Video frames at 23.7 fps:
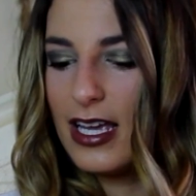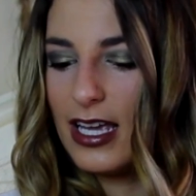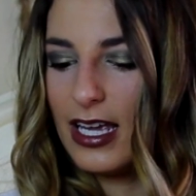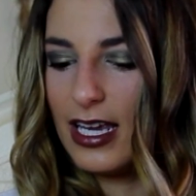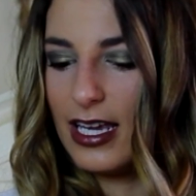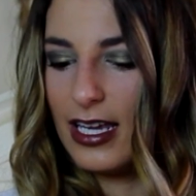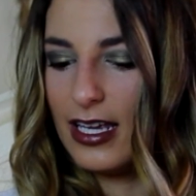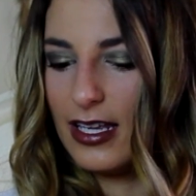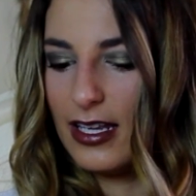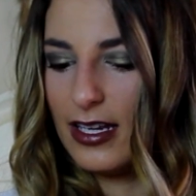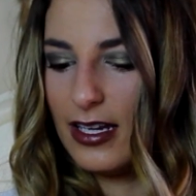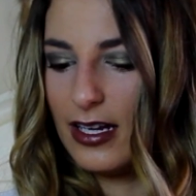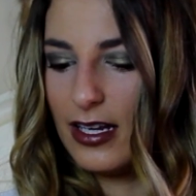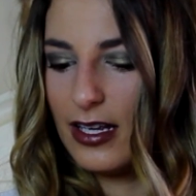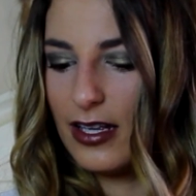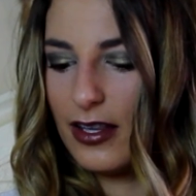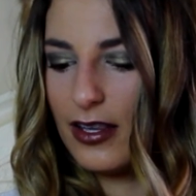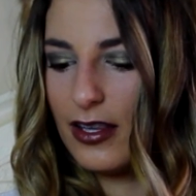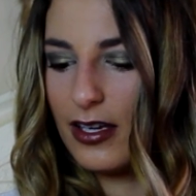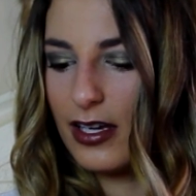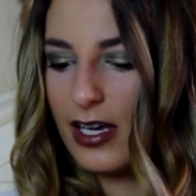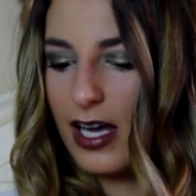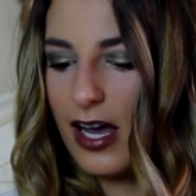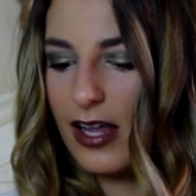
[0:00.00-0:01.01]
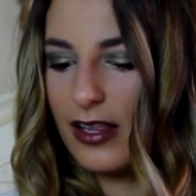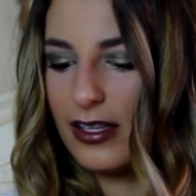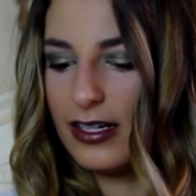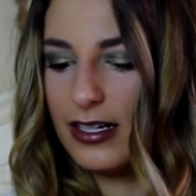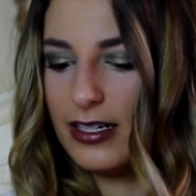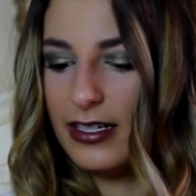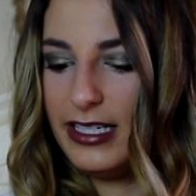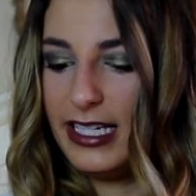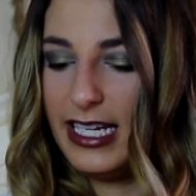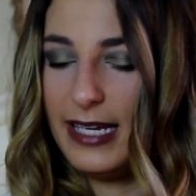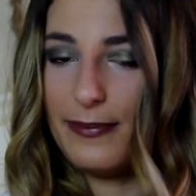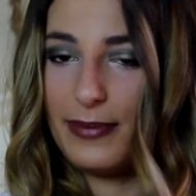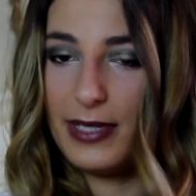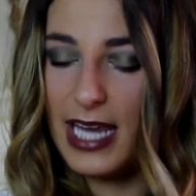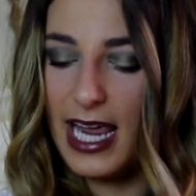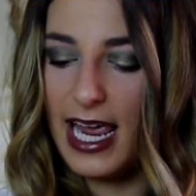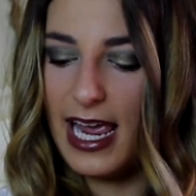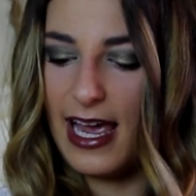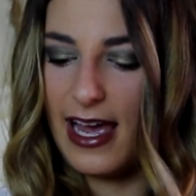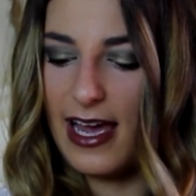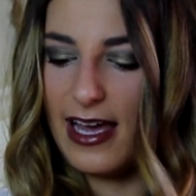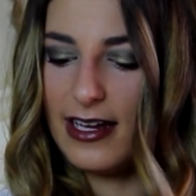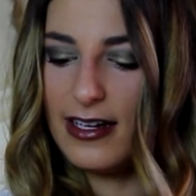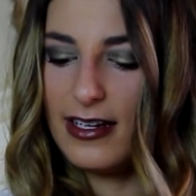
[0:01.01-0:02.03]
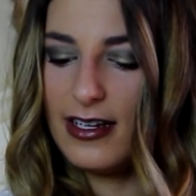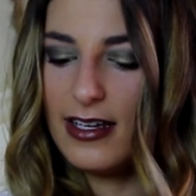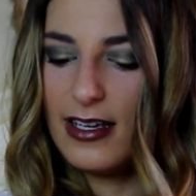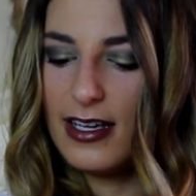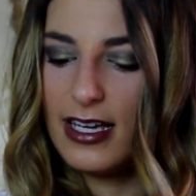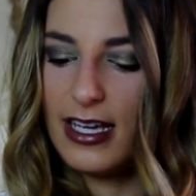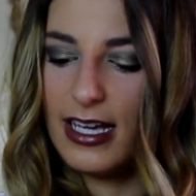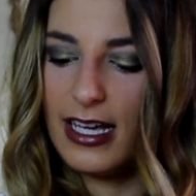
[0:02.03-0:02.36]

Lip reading: in the color Deep Tan.